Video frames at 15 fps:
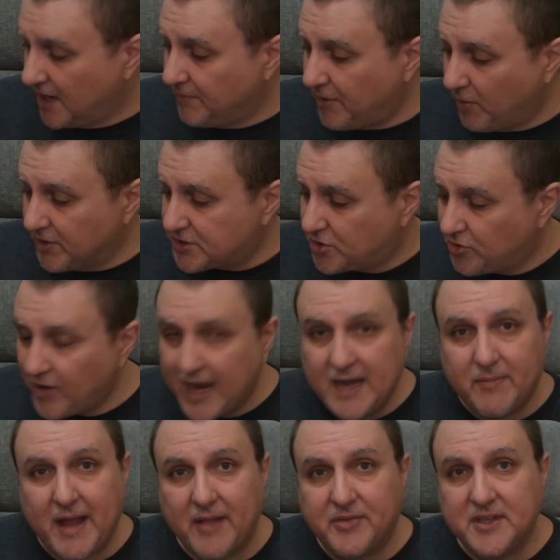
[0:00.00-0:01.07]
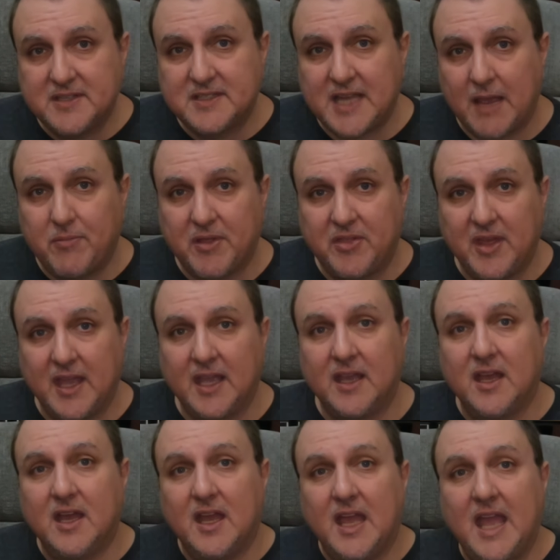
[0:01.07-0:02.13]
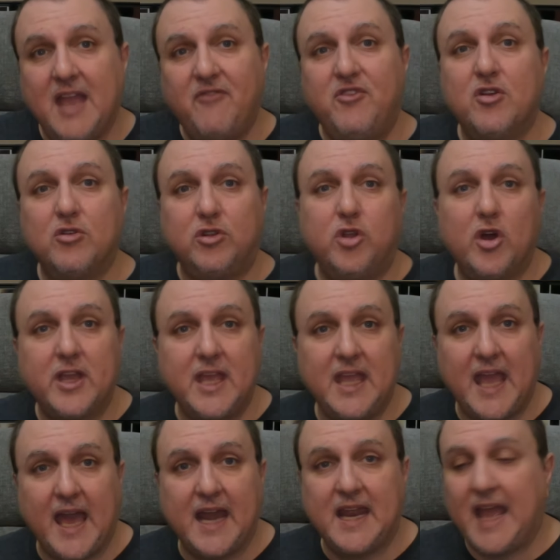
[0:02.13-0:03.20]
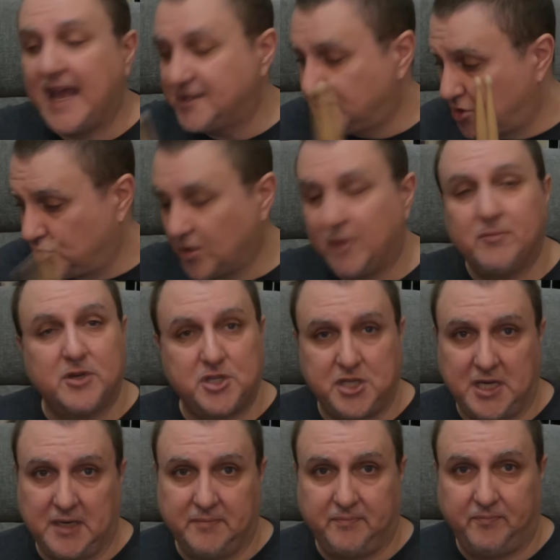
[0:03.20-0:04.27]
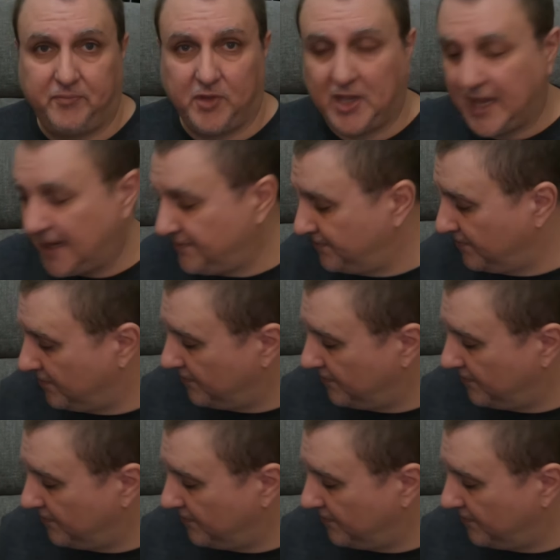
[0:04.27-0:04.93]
But what's great about this type of thing, if you're looking at it as a drum machine, okay?